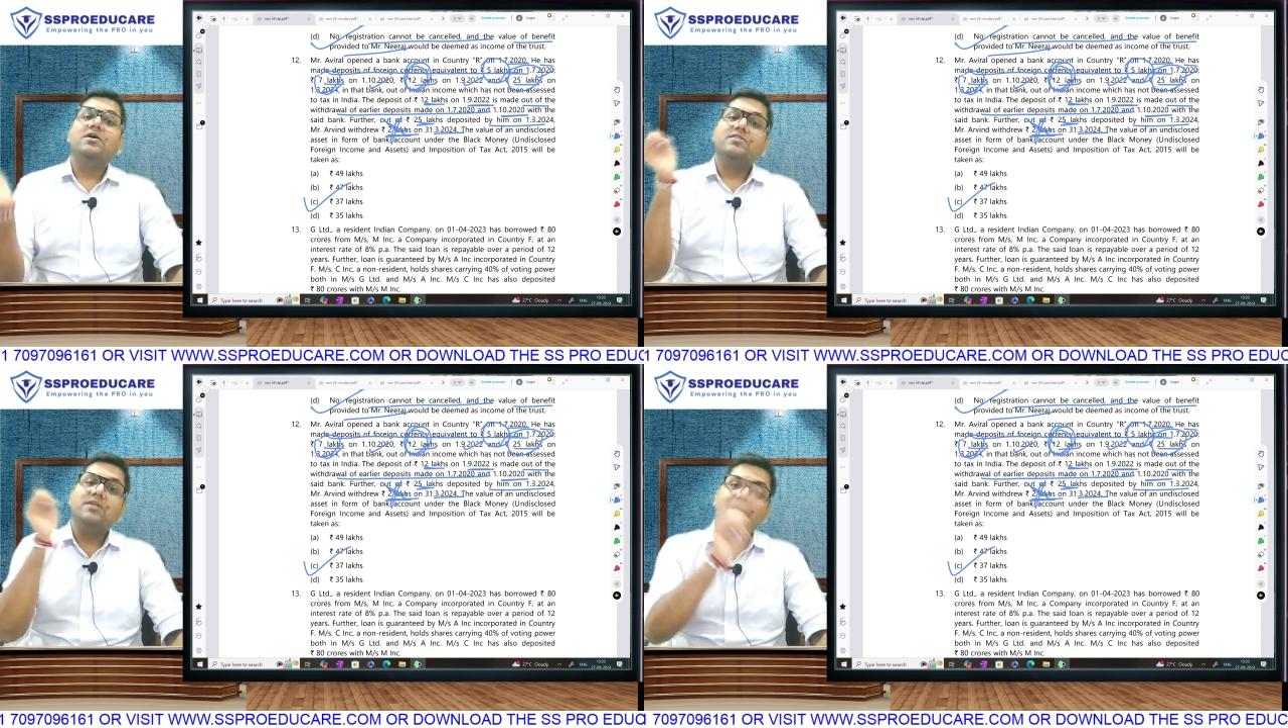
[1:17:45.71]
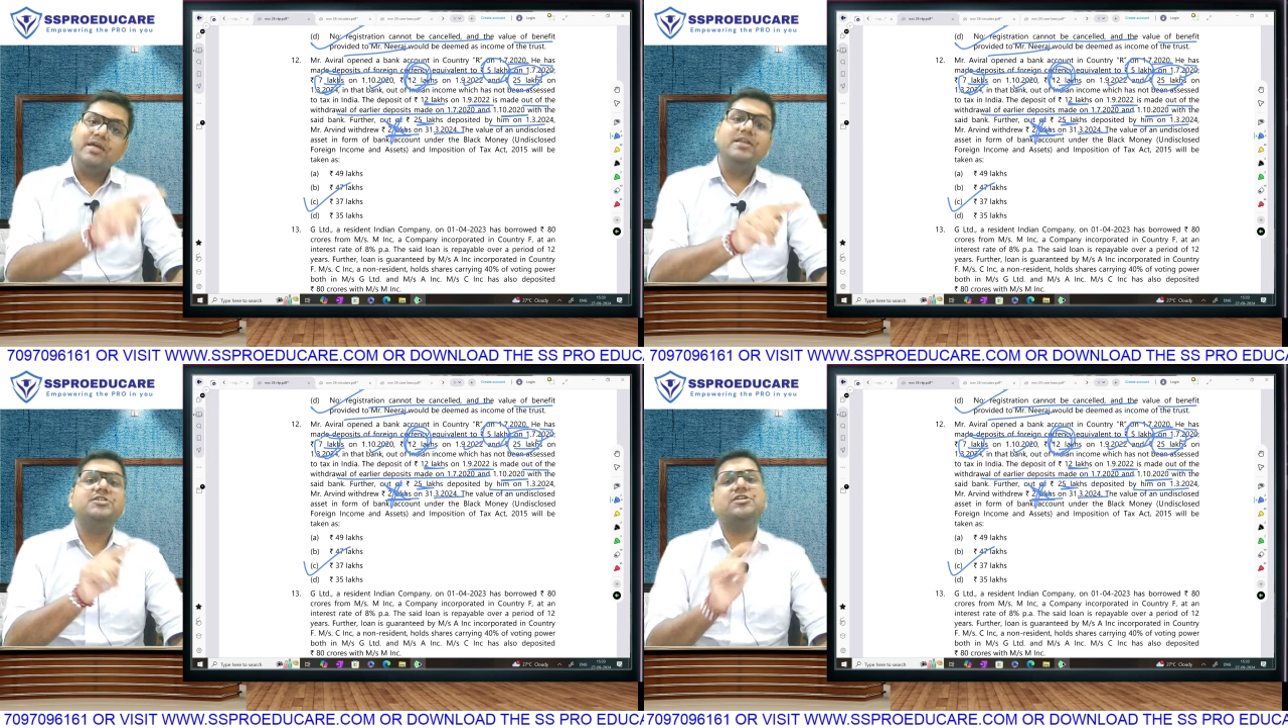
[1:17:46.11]
the
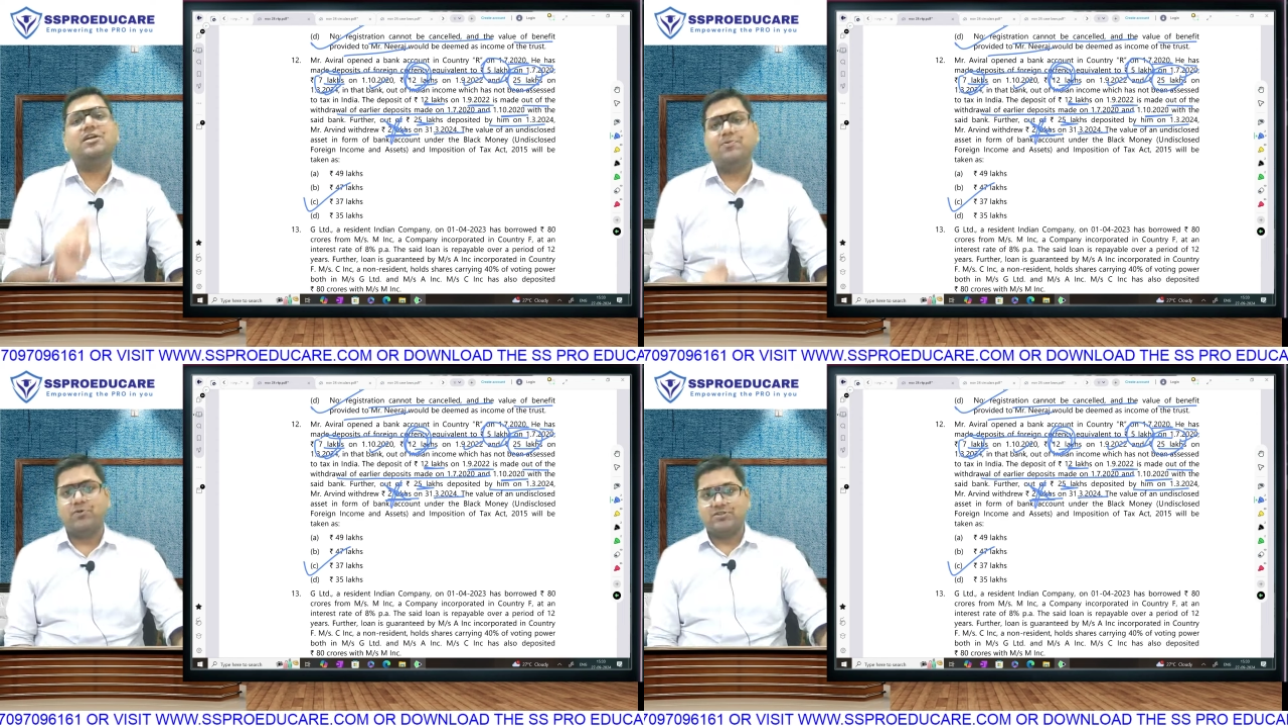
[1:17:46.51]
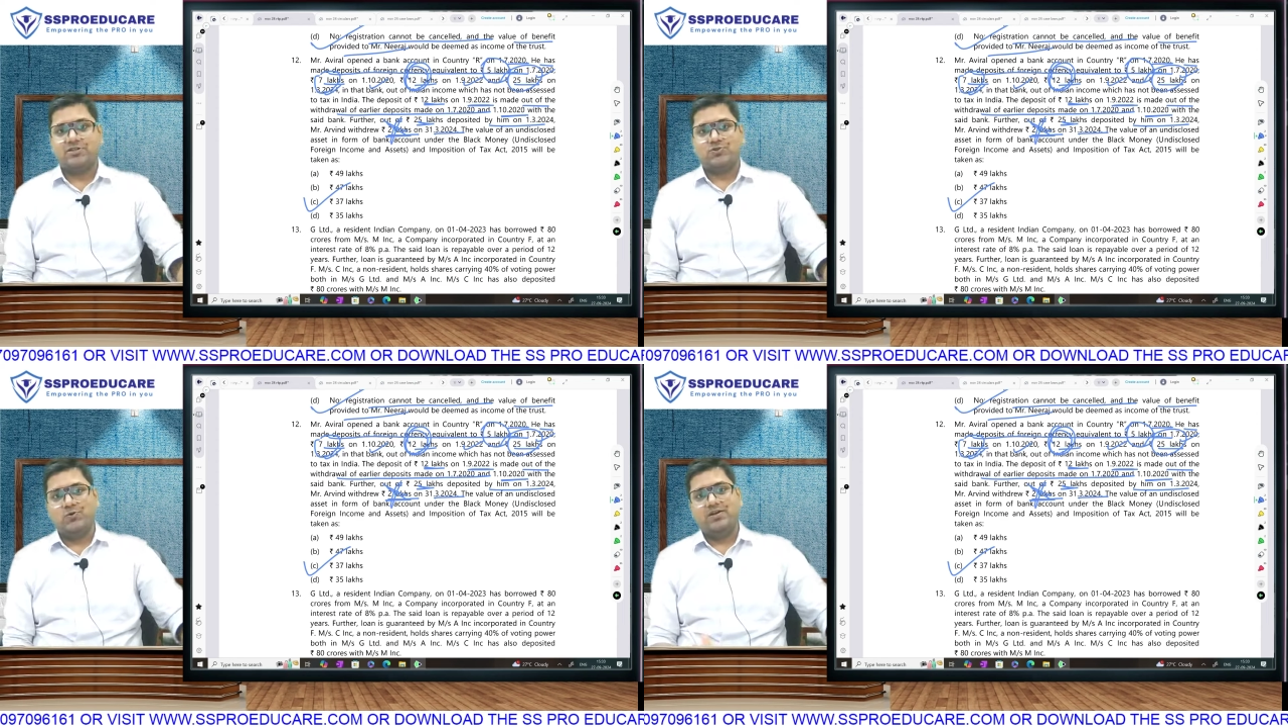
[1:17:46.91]
initial
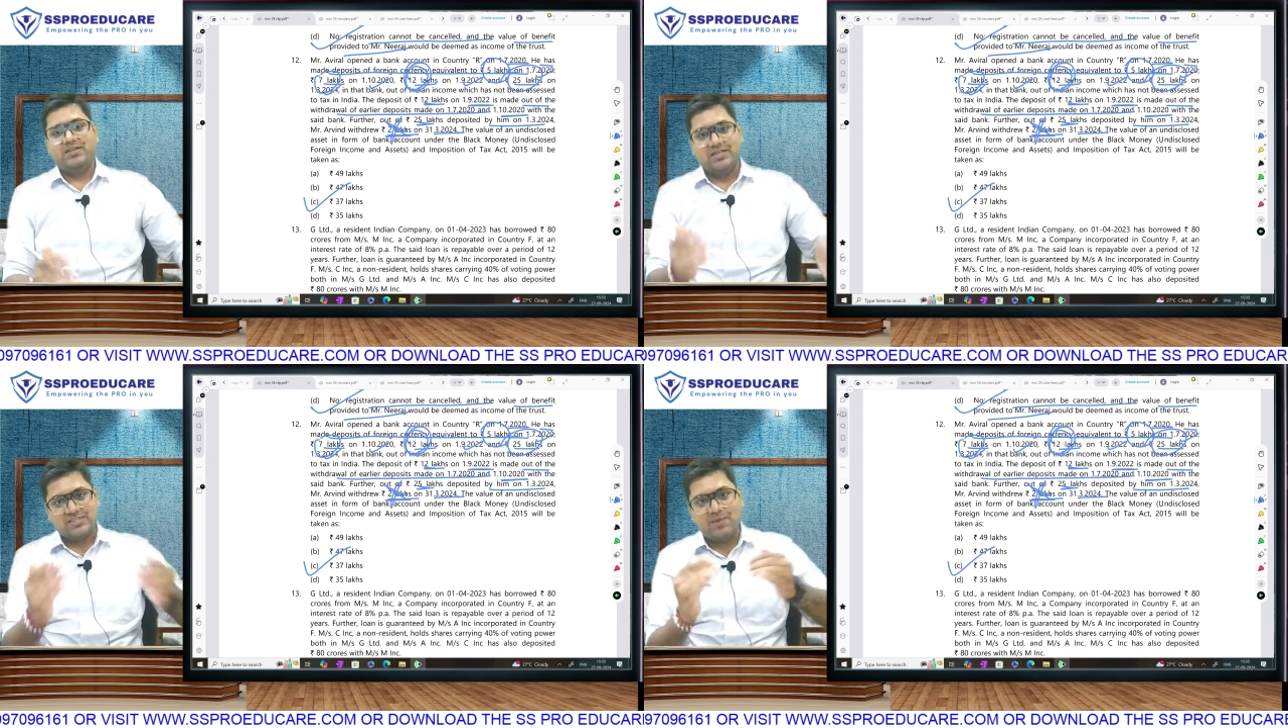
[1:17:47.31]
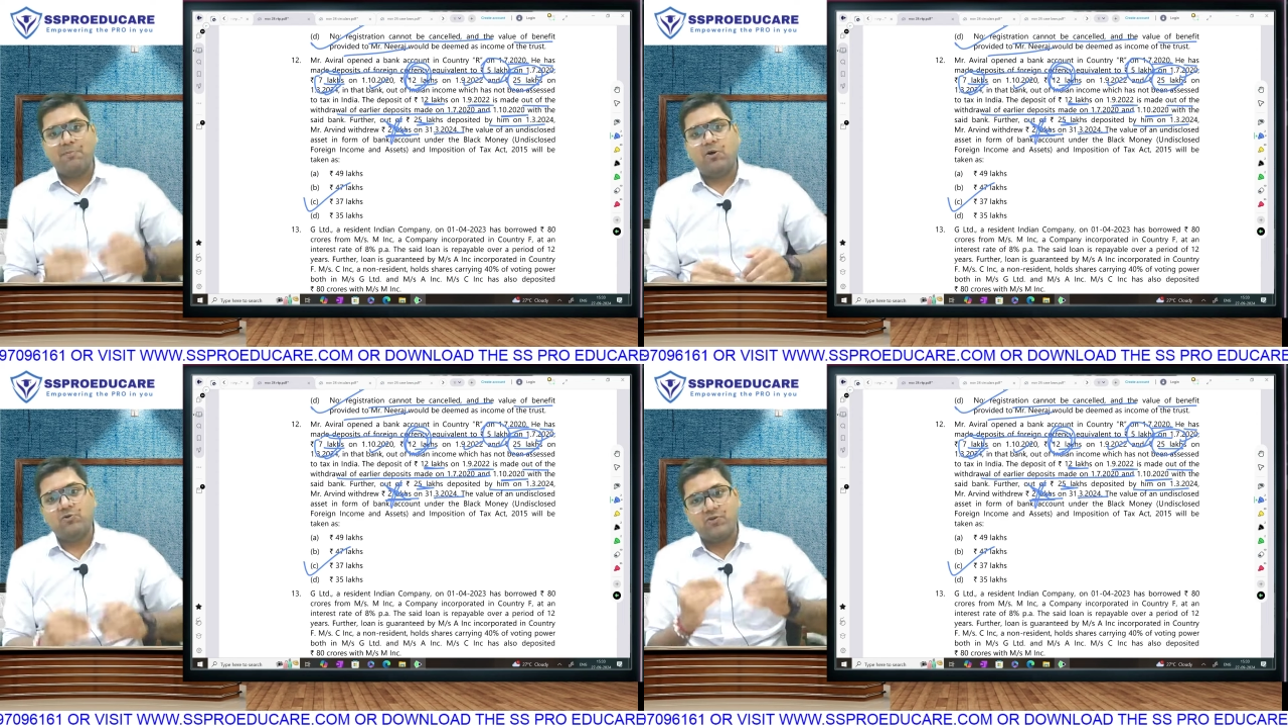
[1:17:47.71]
deposits only. The same
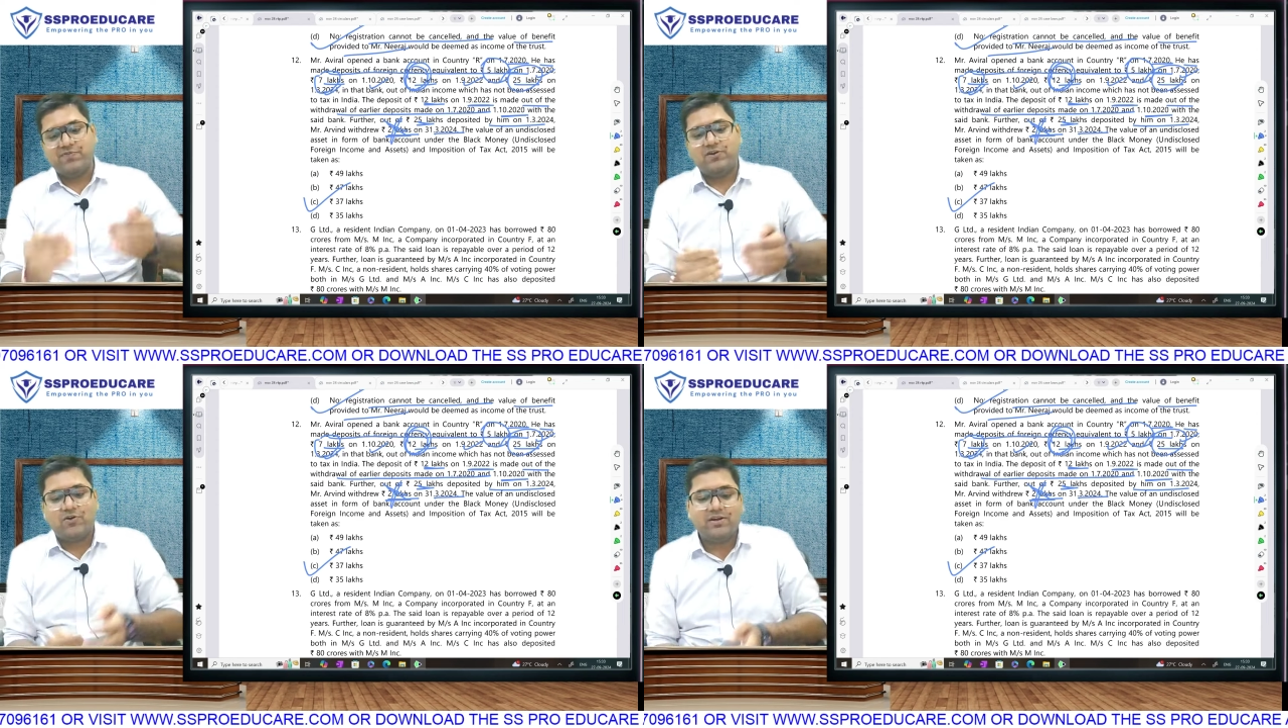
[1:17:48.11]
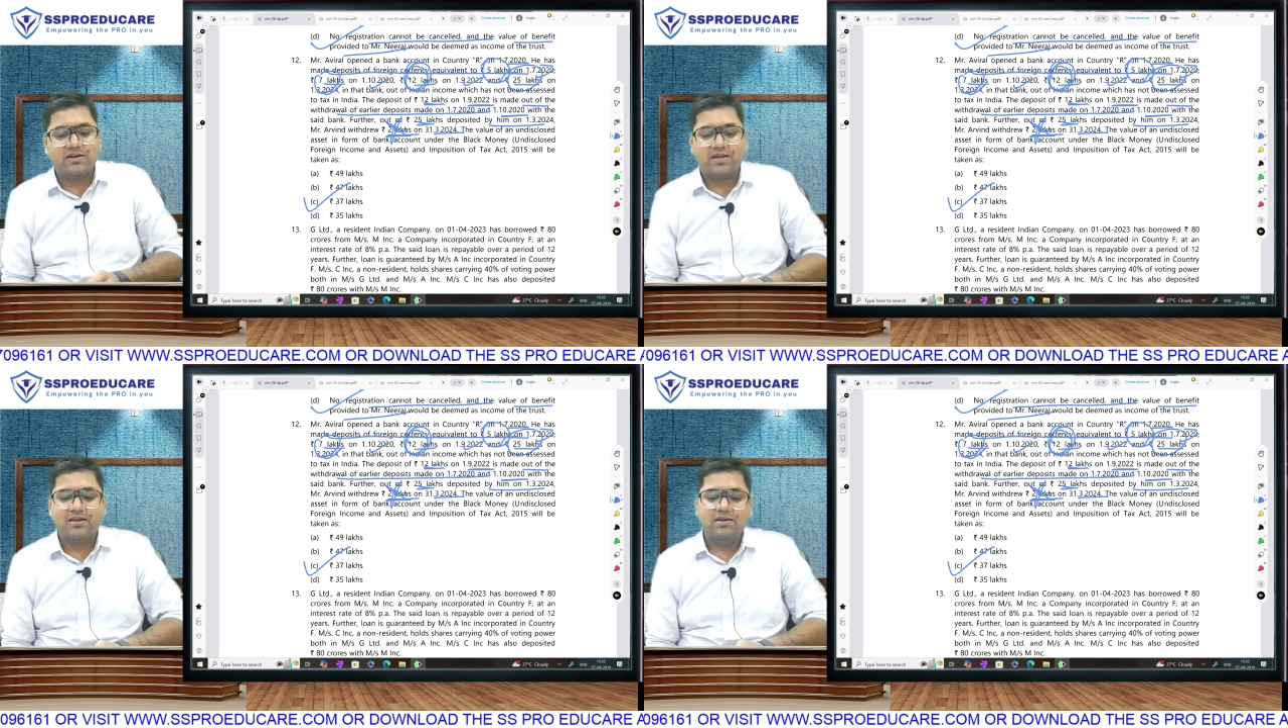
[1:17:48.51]
amount was withdrawn
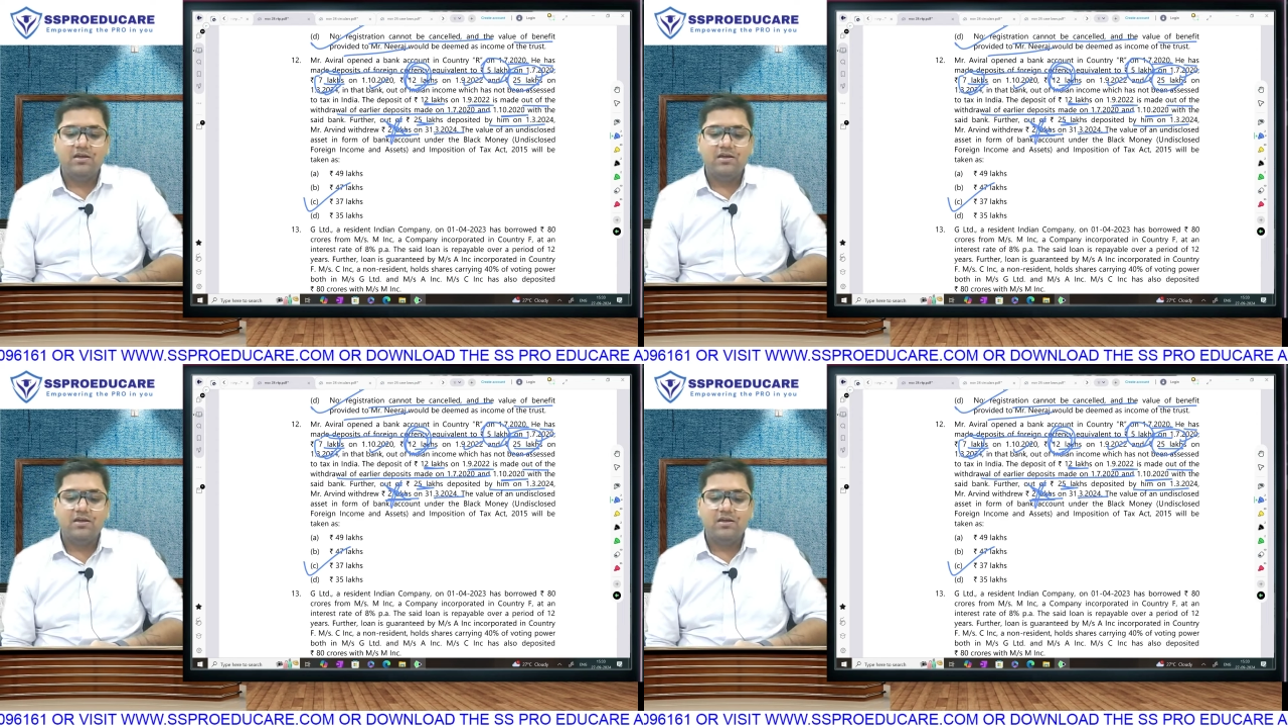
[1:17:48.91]
and again